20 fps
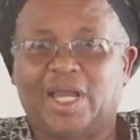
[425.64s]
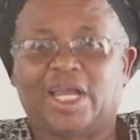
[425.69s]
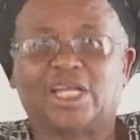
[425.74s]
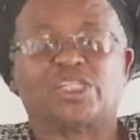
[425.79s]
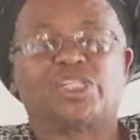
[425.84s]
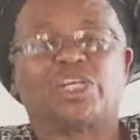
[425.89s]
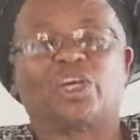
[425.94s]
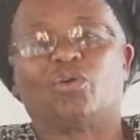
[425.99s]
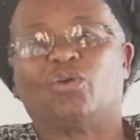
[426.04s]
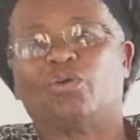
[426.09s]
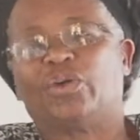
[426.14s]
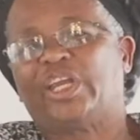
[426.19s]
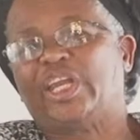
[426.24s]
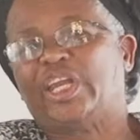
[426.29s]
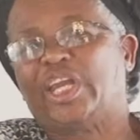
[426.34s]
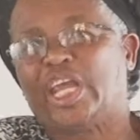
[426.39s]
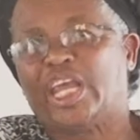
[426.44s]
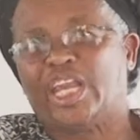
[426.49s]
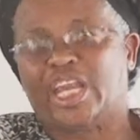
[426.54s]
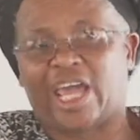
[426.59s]
She
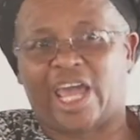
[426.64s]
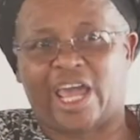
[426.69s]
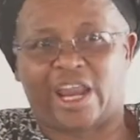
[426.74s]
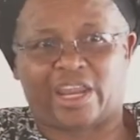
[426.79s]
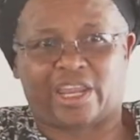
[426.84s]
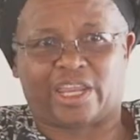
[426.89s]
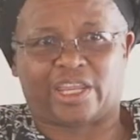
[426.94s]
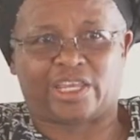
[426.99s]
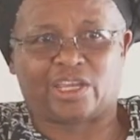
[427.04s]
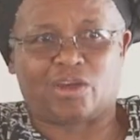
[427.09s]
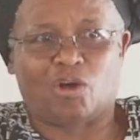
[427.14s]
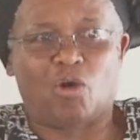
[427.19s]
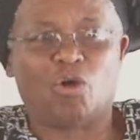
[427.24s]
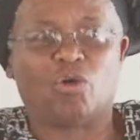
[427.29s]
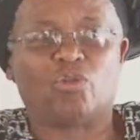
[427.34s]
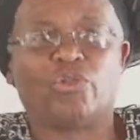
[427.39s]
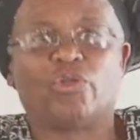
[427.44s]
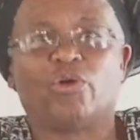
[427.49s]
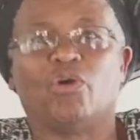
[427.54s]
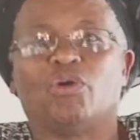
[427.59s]
couldn't inherit,
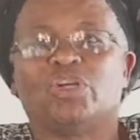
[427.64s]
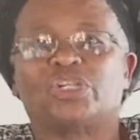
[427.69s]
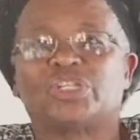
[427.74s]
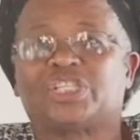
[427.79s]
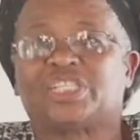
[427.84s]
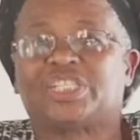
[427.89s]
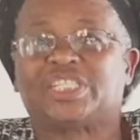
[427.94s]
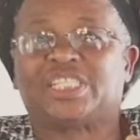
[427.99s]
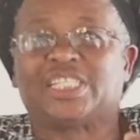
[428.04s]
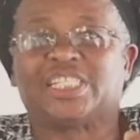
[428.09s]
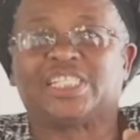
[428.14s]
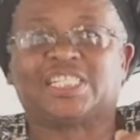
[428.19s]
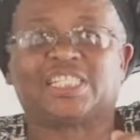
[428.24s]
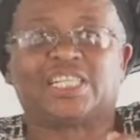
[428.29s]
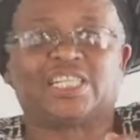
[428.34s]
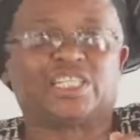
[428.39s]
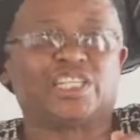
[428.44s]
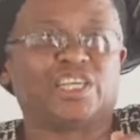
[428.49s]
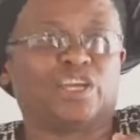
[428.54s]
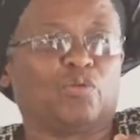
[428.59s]
although she's still
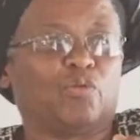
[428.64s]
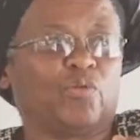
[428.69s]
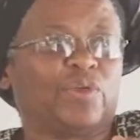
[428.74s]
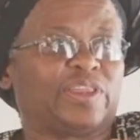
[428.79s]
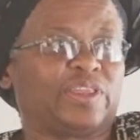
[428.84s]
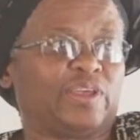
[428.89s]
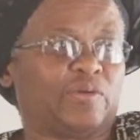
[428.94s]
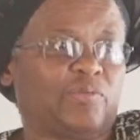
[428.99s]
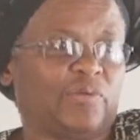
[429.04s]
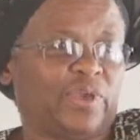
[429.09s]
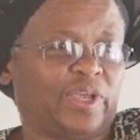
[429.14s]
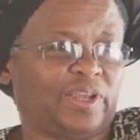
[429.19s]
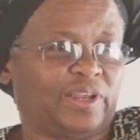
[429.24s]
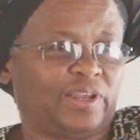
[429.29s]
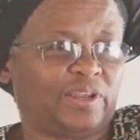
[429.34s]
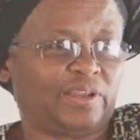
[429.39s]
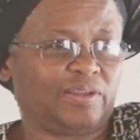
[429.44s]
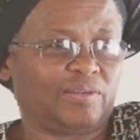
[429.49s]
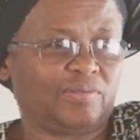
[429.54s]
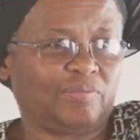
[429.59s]
sitting with the will.
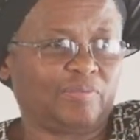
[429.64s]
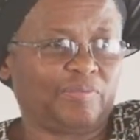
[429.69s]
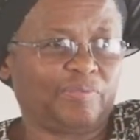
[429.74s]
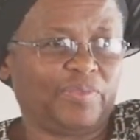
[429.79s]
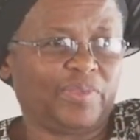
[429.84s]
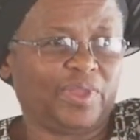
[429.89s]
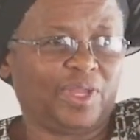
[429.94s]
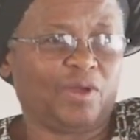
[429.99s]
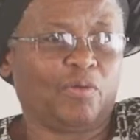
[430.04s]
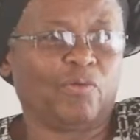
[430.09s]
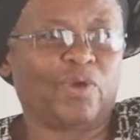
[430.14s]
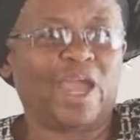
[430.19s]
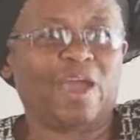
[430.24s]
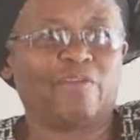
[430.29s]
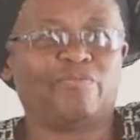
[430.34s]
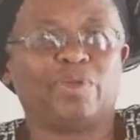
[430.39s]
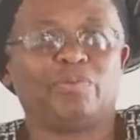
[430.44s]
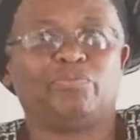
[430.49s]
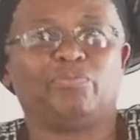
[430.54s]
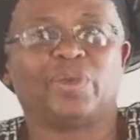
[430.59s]
We
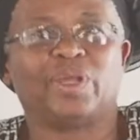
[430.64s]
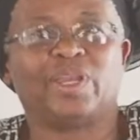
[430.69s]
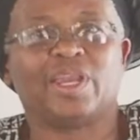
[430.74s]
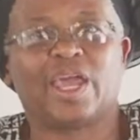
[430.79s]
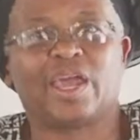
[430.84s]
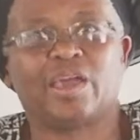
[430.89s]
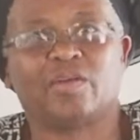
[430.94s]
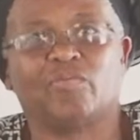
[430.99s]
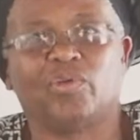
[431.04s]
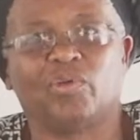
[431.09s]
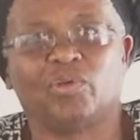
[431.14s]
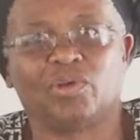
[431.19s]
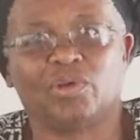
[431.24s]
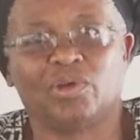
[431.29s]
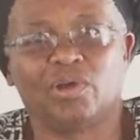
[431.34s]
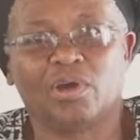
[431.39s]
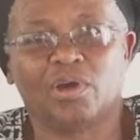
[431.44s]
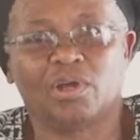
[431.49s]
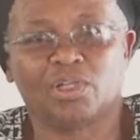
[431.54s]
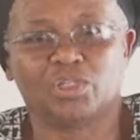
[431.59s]
haven't been able
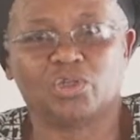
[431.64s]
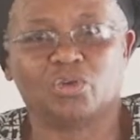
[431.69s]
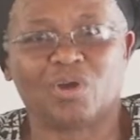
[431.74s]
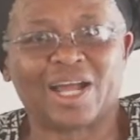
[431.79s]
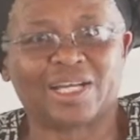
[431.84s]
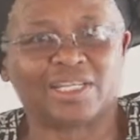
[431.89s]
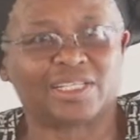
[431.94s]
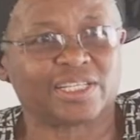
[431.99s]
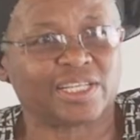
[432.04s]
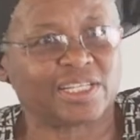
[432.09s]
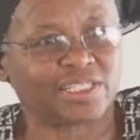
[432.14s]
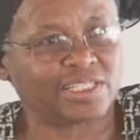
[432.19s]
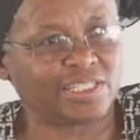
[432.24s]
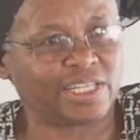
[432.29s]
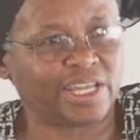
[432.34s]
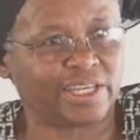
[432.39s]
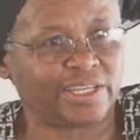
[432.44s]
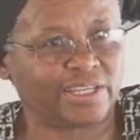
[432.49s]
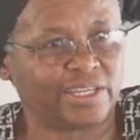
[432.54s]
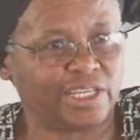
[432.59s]
to address
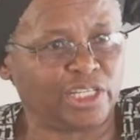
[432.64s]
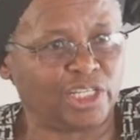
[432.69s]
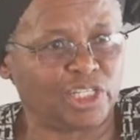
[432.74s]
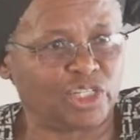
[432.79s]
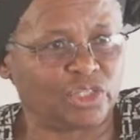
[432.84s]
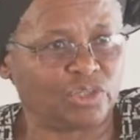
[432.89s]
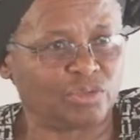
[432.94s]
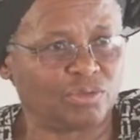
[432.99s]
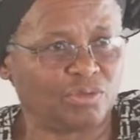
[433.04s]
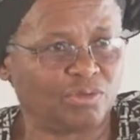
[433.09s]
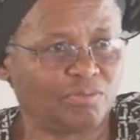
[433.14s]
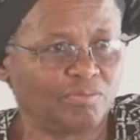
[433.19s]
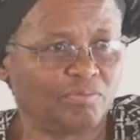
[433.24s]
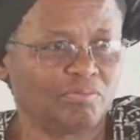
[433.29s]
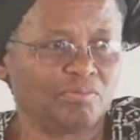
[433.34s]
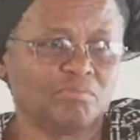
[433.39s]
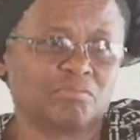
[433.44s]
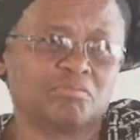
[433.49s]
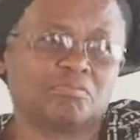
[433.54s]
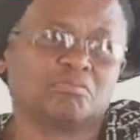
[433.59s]
that issue.
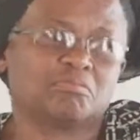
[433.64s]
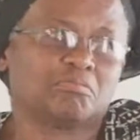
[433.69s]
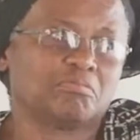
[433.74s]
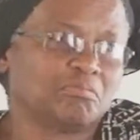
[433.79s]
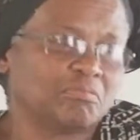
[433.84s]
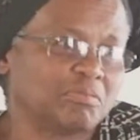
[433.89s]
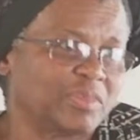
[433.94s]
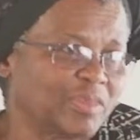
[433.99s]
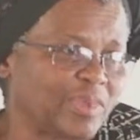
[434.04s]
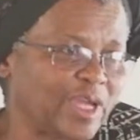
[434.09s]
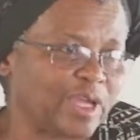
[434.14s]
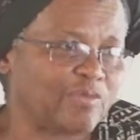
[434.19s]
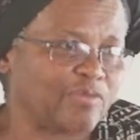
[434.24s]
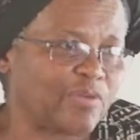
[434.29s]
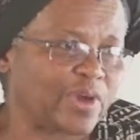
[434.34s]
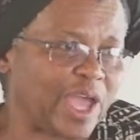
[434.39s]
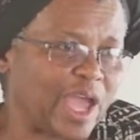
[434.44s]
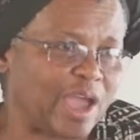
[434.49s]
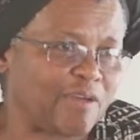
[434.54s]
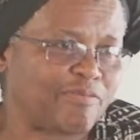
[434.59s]
If
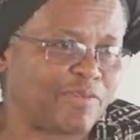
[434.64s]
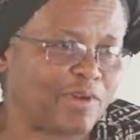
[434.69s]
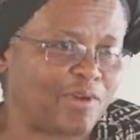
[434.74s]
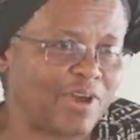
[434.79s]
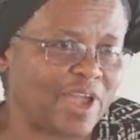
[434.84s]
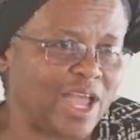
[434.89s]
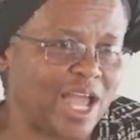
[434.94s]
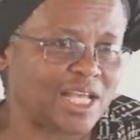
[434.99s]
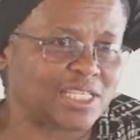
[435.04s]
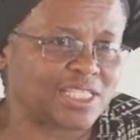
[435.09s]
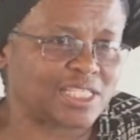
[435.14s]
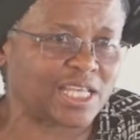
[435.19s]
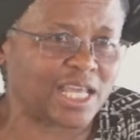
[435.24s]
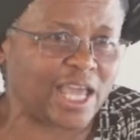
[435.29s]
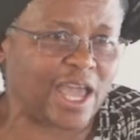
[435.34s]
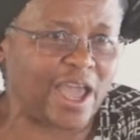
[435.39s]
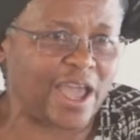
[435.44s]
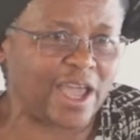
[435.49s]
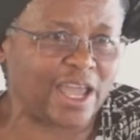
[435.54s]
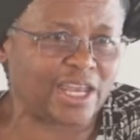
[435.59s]
we have lawyers
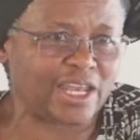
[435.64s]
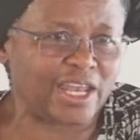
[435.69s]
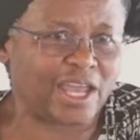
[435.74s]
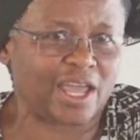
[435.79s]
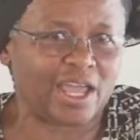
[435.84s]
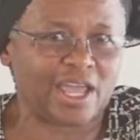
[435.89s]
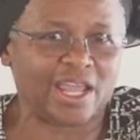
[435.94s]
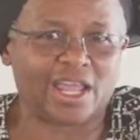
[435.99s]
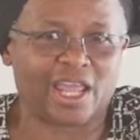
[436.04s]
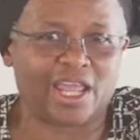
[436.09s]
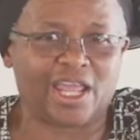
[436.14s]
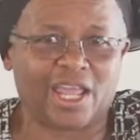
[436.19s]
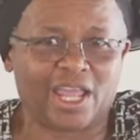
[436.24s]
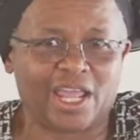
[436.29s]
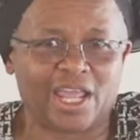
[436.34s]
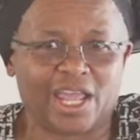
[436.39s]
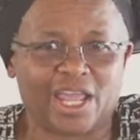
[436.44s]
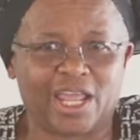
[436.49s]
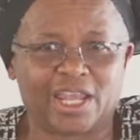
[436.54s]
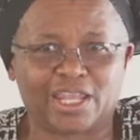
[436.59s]
here
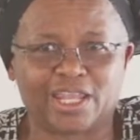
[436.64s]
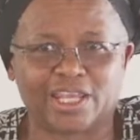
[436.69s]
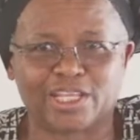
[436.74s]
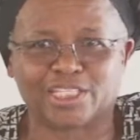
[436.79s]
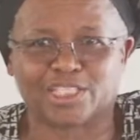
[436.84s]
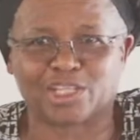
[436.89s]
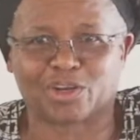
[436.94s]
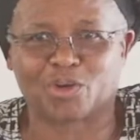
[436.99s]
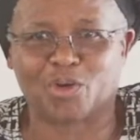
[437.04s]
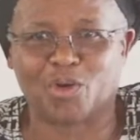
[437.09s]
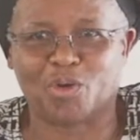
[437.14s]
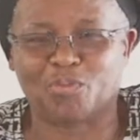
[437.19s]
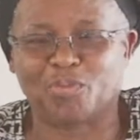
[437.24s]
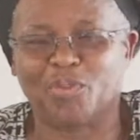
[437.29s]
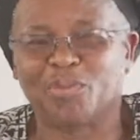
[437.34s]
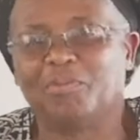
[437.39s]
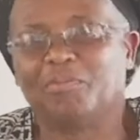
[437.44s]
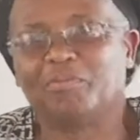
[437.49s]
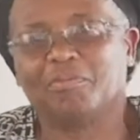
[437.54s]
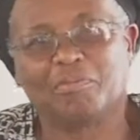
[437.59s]
in this room,
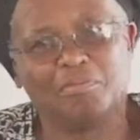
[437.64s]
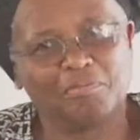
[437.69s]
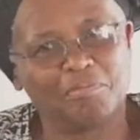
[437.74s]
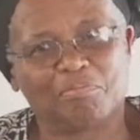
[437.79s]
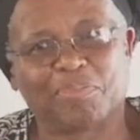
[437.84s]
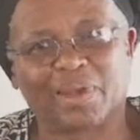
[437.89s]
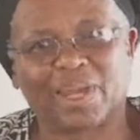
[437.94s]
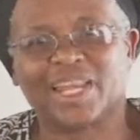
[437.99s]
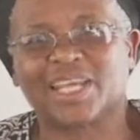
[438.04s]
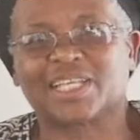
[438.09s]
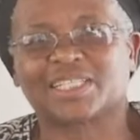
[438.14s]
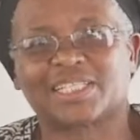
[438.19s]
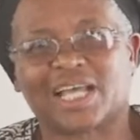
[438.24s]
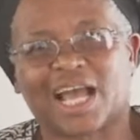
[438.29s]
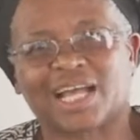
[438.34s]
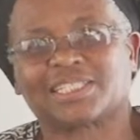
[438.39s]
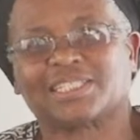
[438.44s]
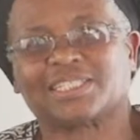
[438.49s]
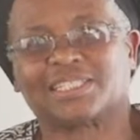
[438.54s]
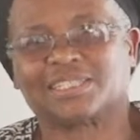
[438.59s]
please
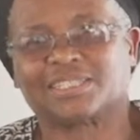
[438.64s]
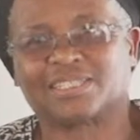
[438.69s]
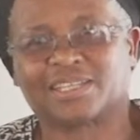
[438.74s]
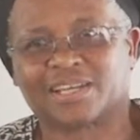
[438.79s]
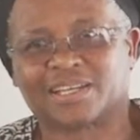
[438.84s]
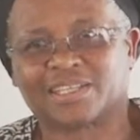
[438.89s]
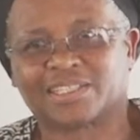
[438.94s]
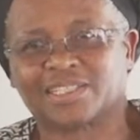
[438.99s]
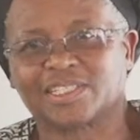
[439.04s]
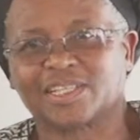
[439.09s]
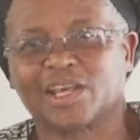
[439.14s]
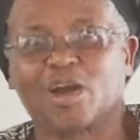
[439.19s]
assist us.